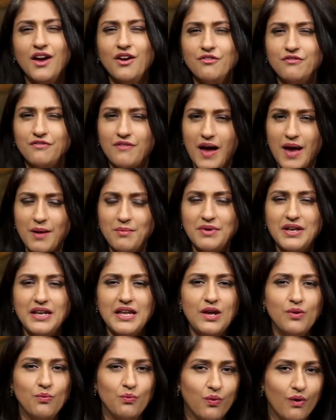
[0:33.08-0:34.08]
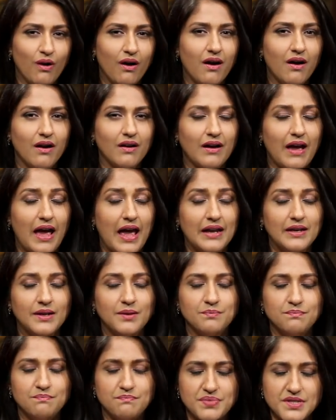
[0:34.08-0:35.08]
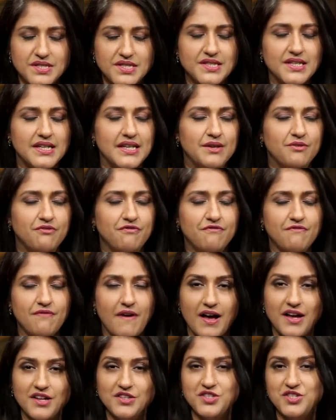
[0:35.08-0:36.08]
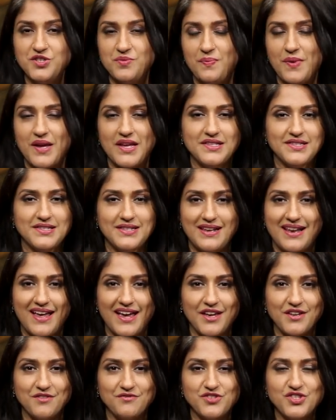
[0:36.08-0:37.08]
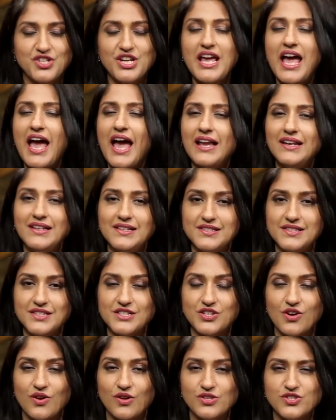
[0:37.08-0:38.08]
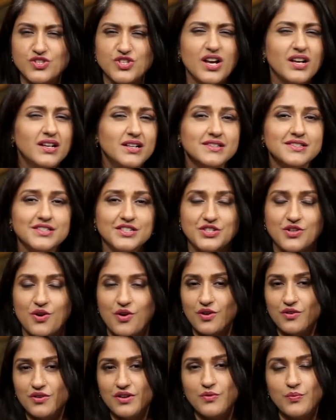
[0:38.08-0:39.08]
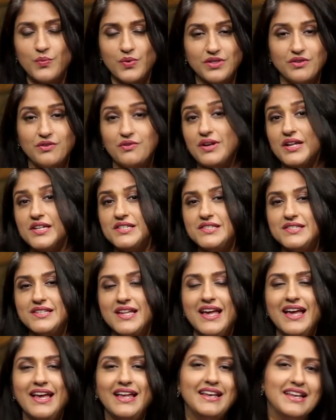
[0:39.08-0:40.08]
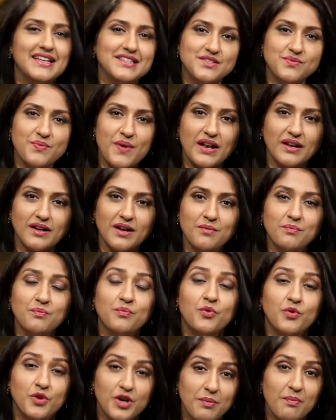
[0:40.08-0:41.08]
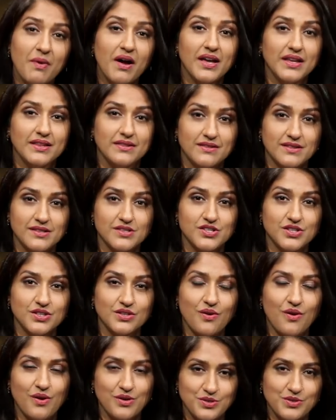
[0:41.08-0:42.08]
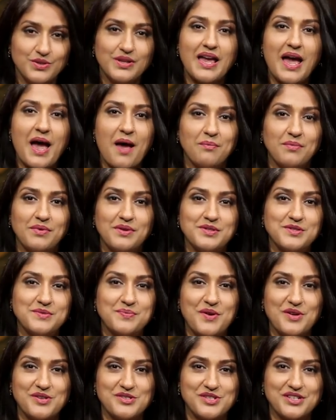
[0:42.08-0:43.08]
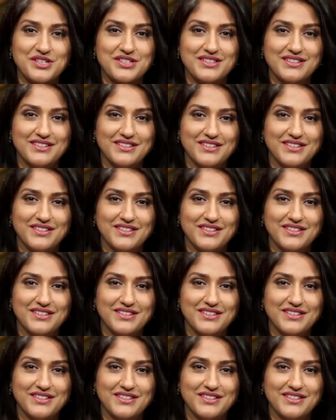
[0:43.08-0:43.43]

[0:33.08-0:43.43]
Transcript: Family, work, and a busy, fast-paced life. She handles it all, juggles it all with grace. Let's welcome Poornima Indrajith onto the Happiness Project.